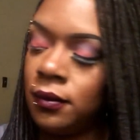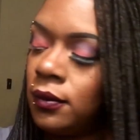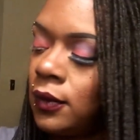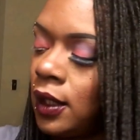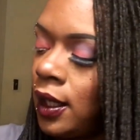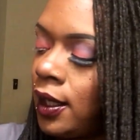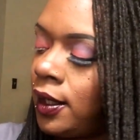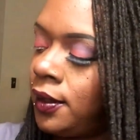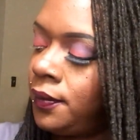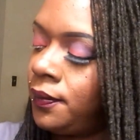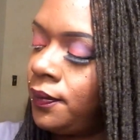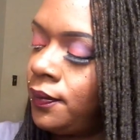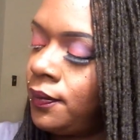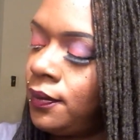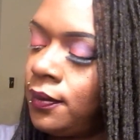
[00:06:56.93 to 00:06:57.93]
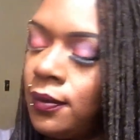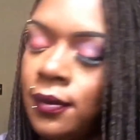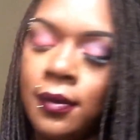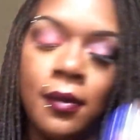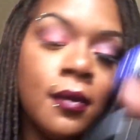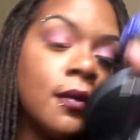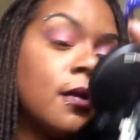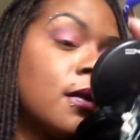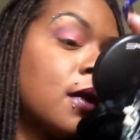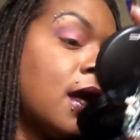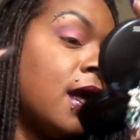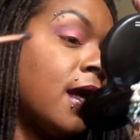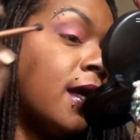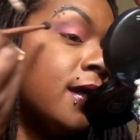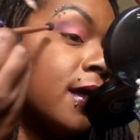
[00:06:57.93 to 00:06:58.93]
Okay.
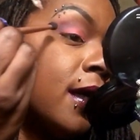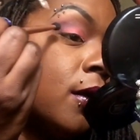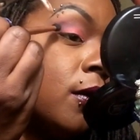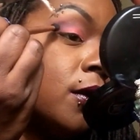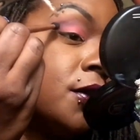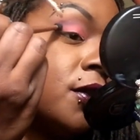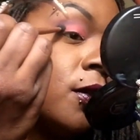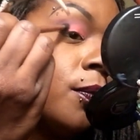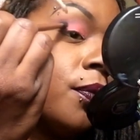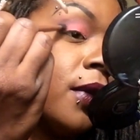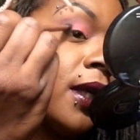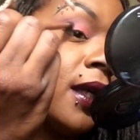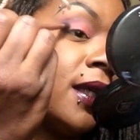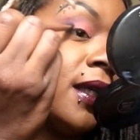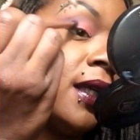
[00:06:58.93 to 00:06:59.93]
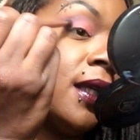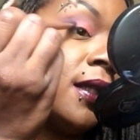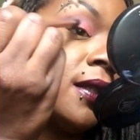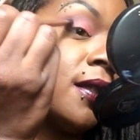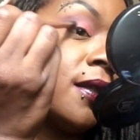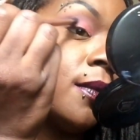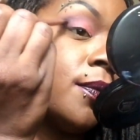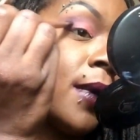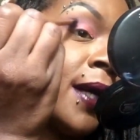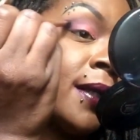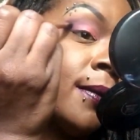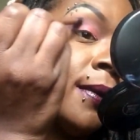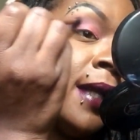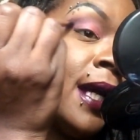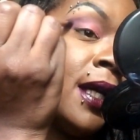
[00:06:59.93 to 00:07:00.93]
And I also bring it into the
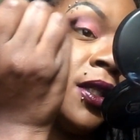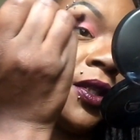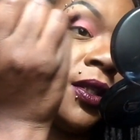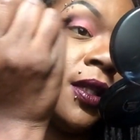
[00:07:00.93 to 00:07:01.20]
bottom lash